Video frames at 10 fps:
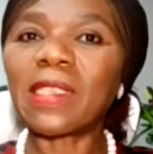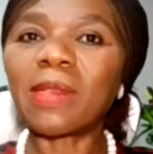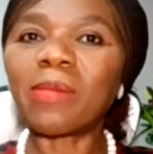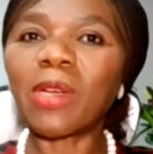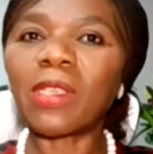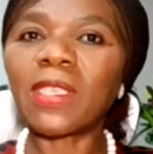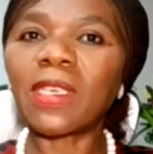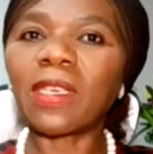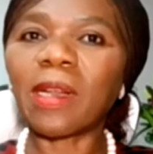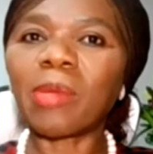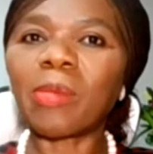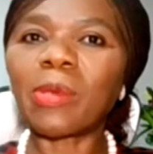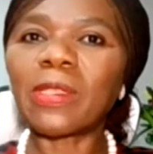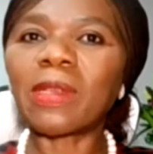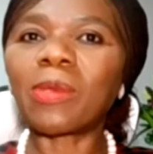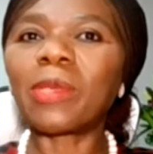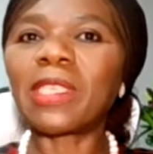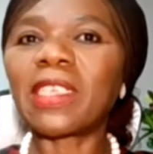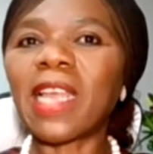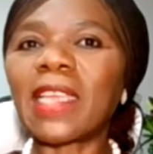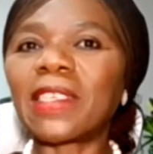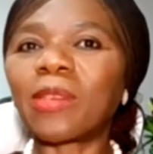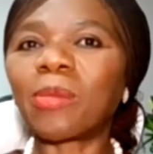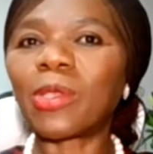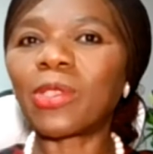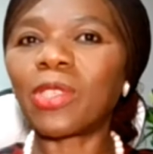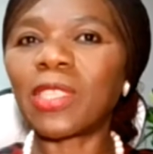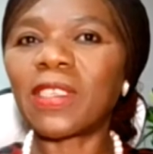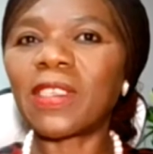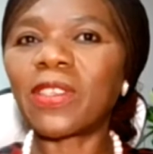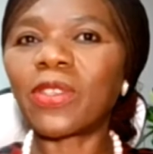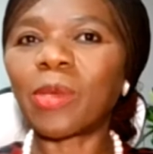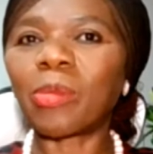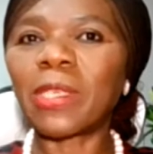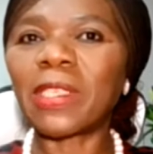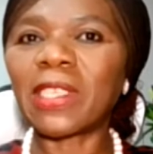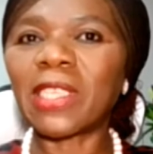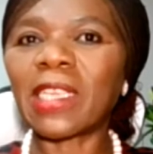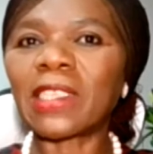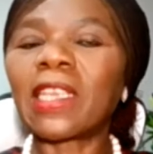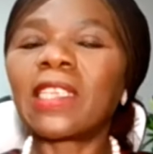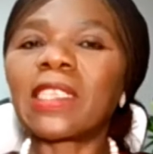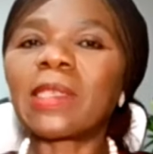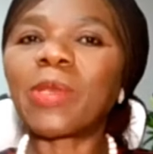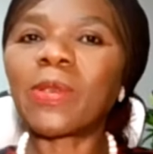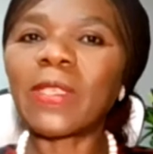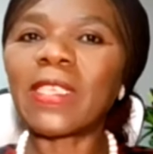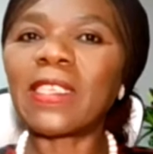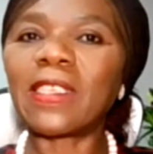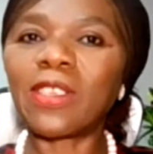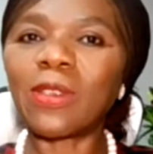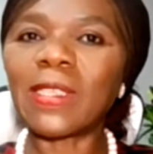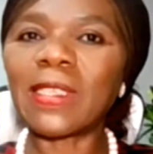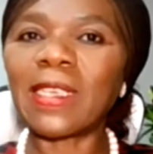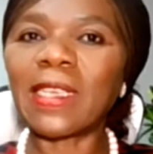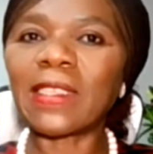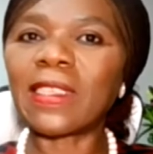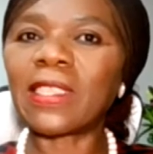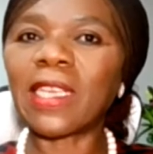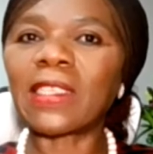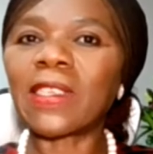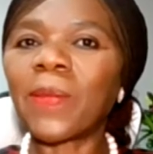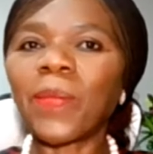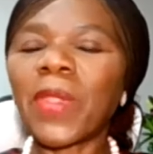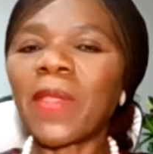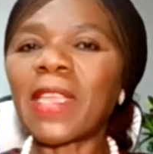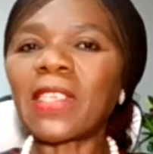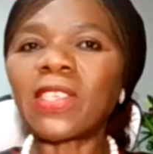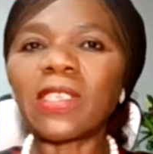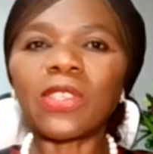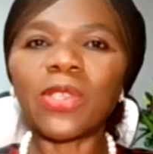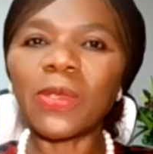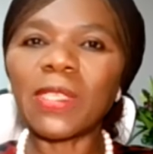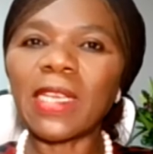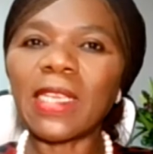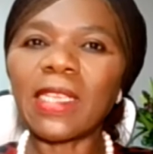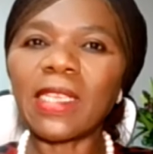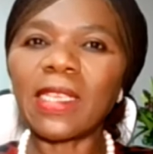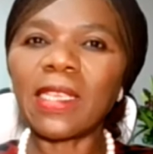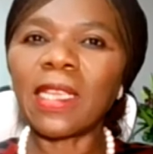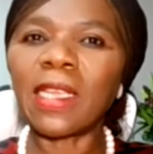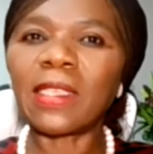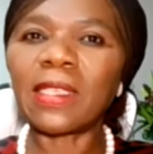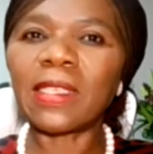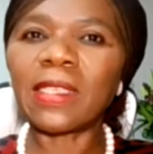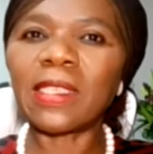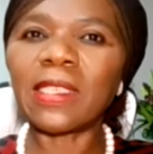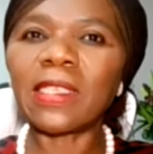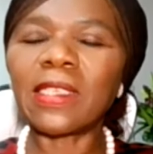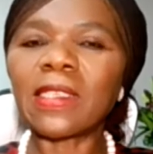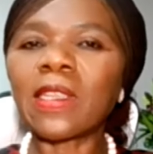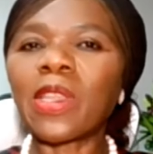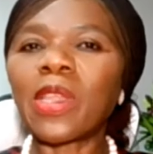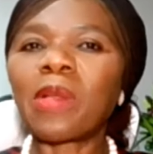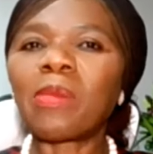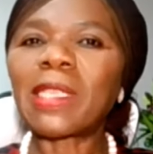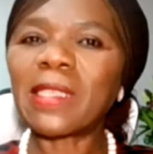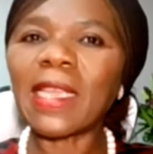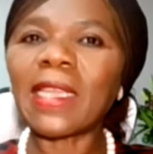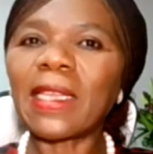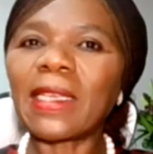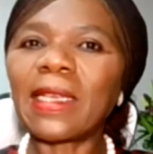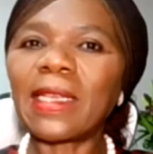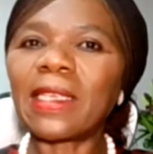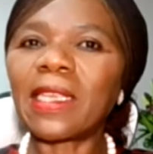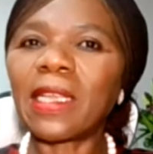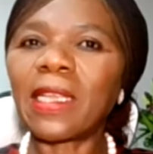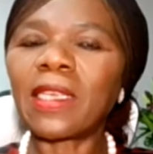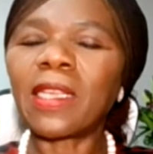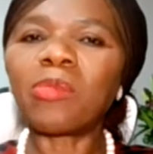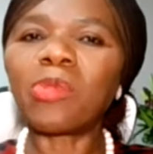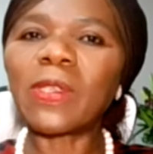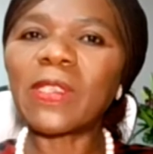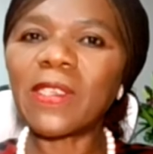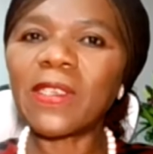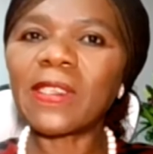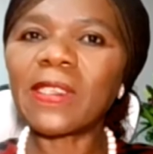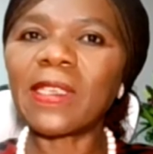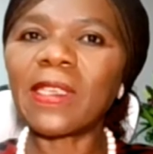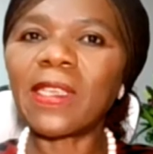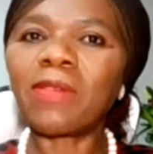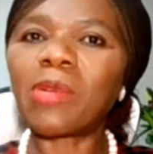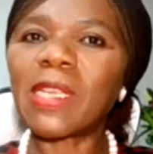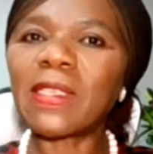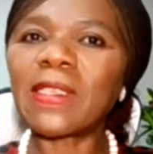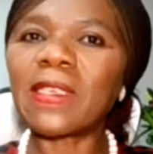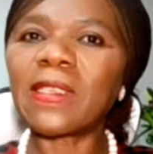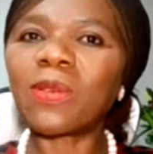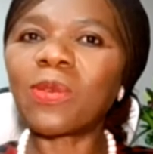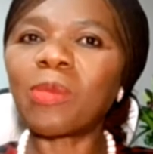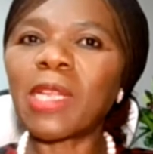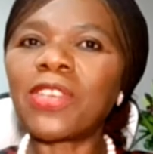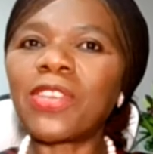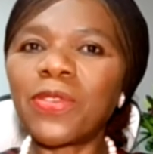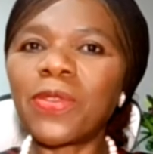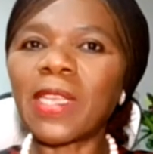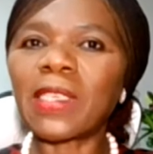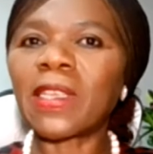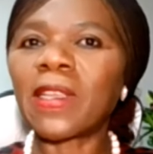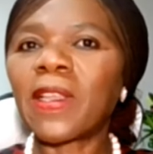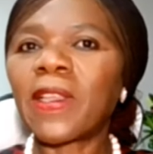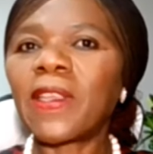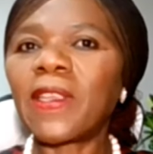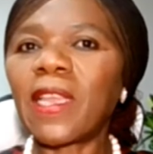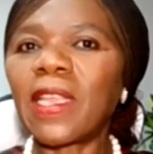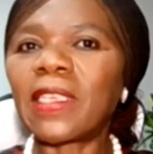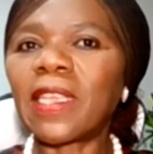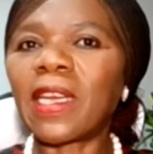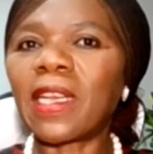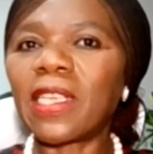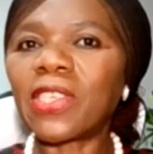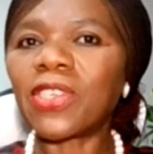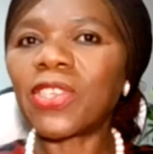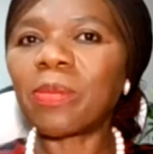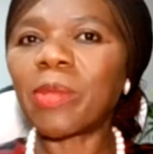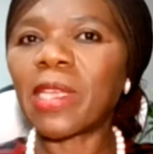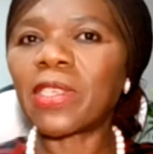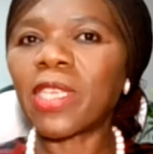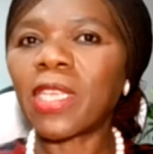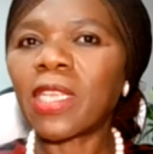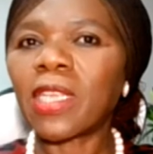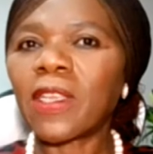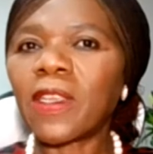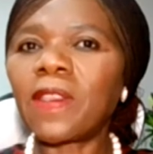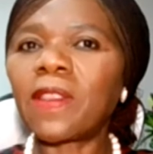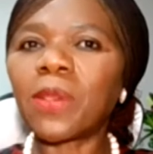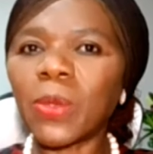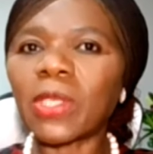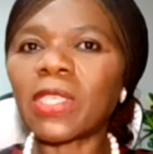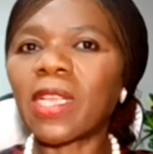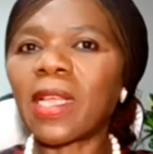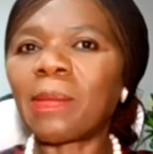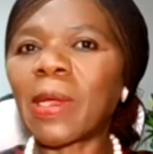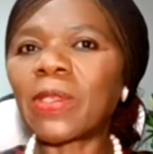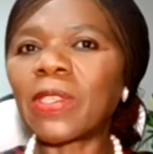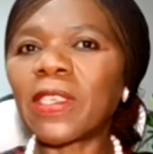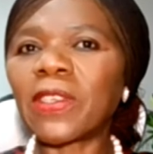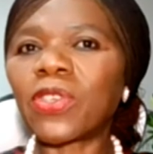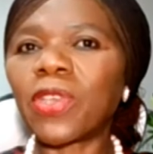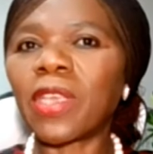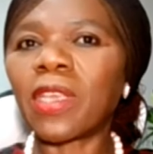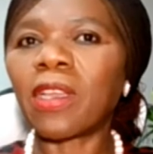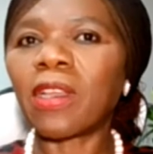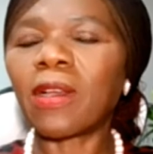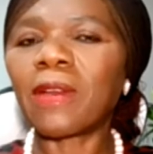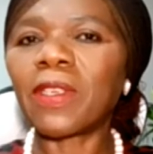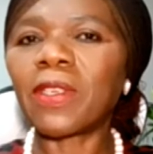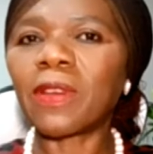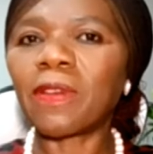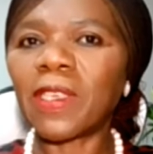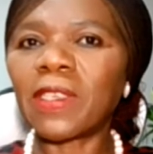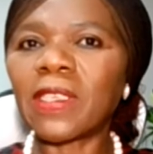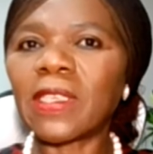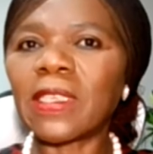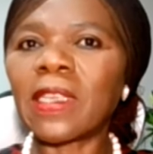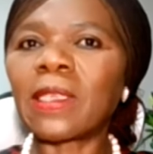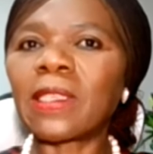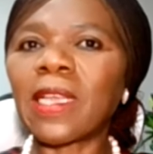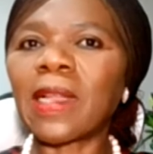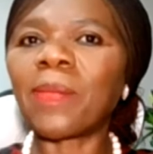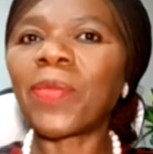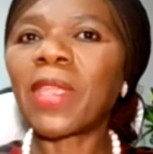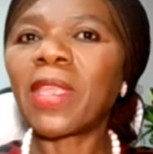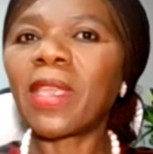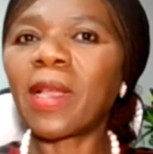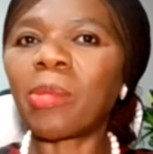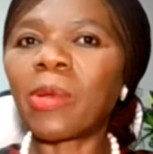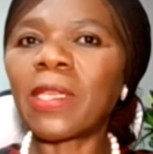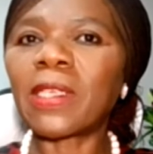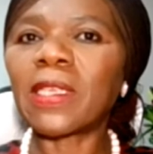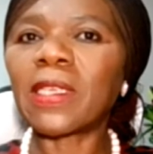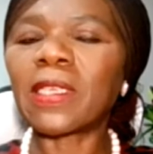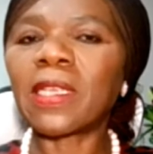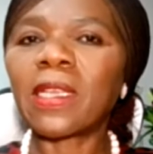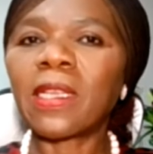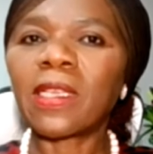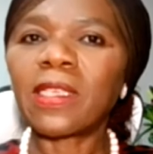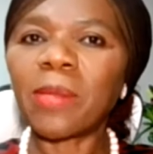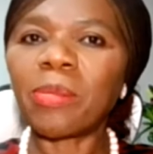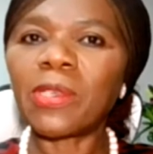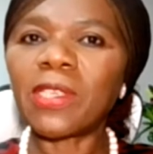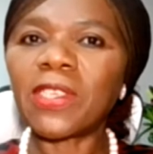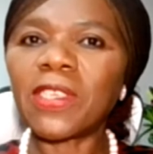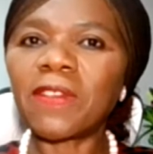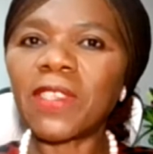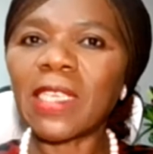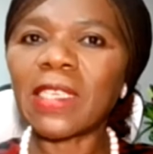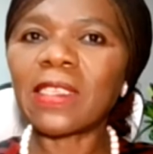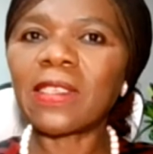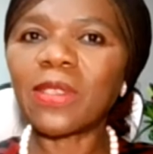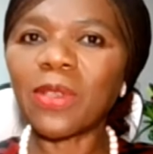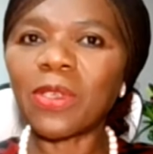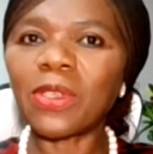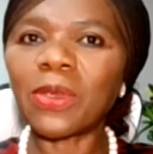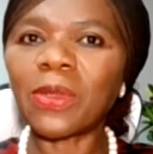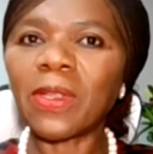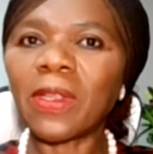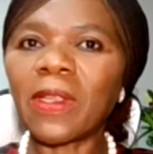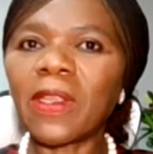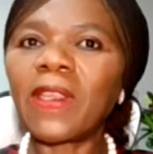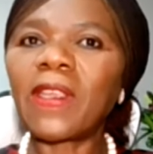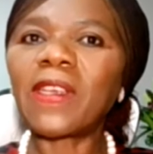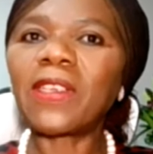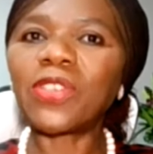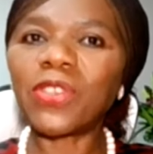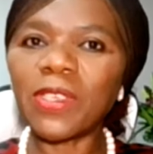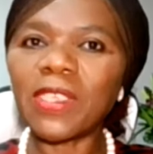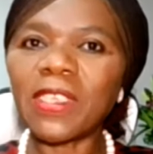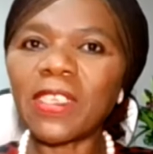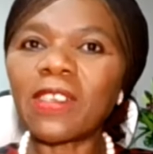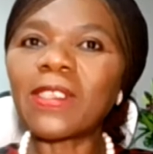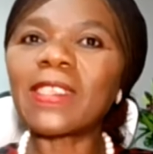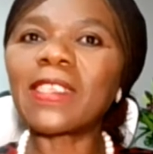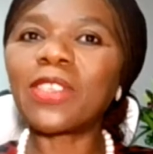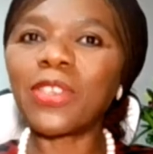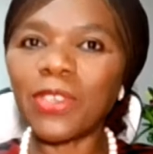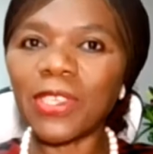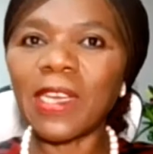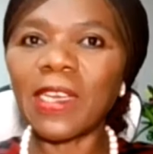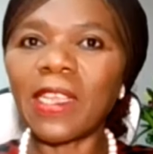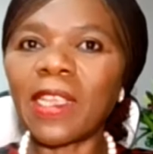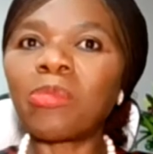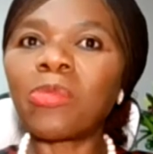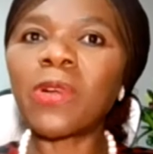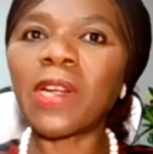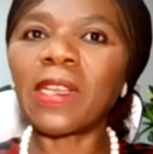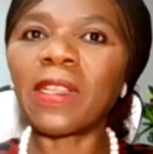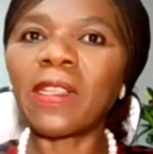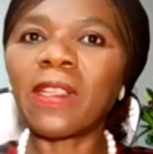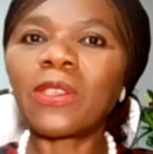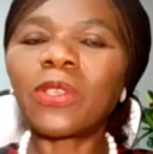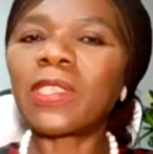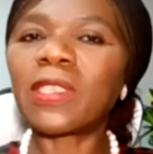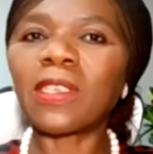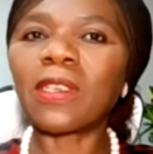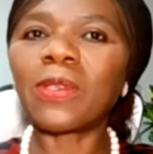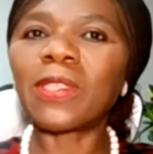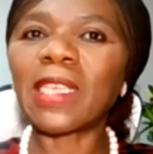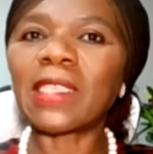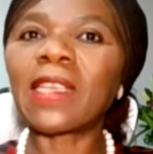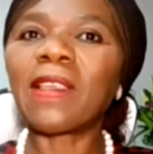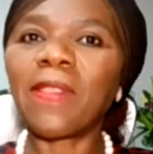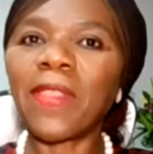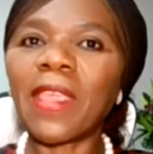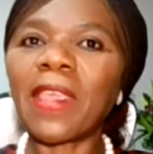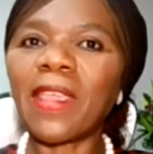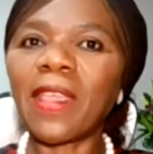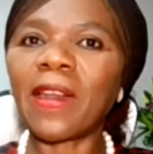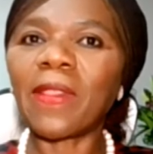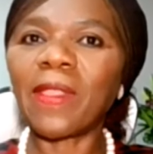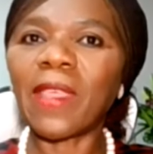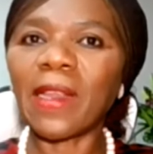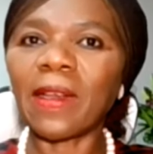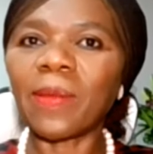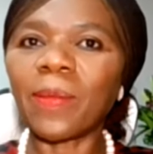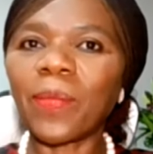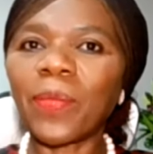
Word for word: President Cyril Ramaphosa, will be denied the opportunity to appoint the judge just because he did not select the judge. That's just totally uh, disingenuous. But secondly, and, and more seriously, if President Zuma knew that he had a relationship that he thought amounted to conflict of interest at the time he appointed Deputy Chief Justice Zondo, he had a duty constitutionally and morally to disclose that there and then.